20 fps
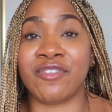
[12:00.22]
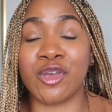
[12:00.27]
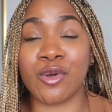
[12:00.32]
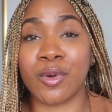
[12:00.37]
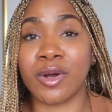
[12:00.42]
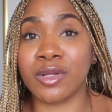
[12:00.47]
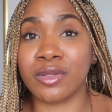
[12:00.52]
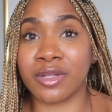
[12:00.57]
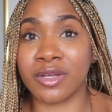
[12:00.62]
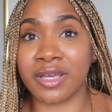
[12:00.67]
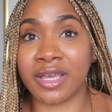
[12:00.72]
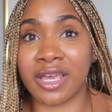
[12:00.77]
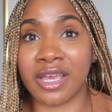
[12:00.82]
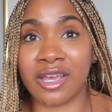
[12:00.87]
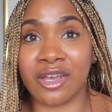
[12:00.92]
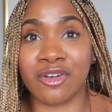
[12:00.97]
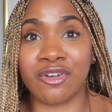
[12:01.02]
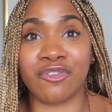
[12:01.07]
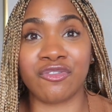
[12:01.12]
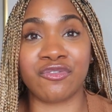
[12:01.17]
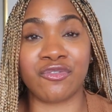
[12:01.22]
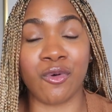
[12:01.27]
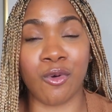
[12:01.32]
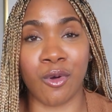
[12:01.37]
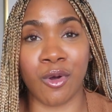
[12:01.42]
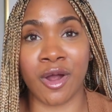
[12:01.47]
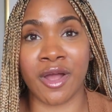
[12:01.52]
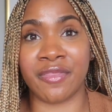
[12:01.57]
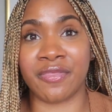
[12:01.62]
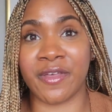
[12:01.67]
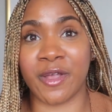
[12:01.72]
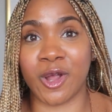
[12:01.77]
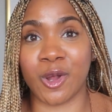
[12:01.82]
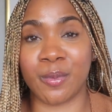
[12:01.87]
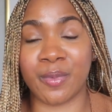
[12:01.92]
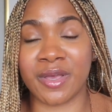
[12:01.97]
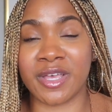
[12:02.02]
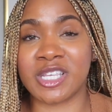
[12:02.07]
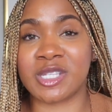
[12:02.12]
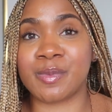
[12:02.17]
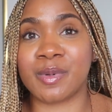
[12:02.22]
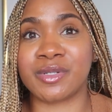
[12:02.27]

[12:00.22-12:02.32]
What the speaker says: you are looking for a therapist,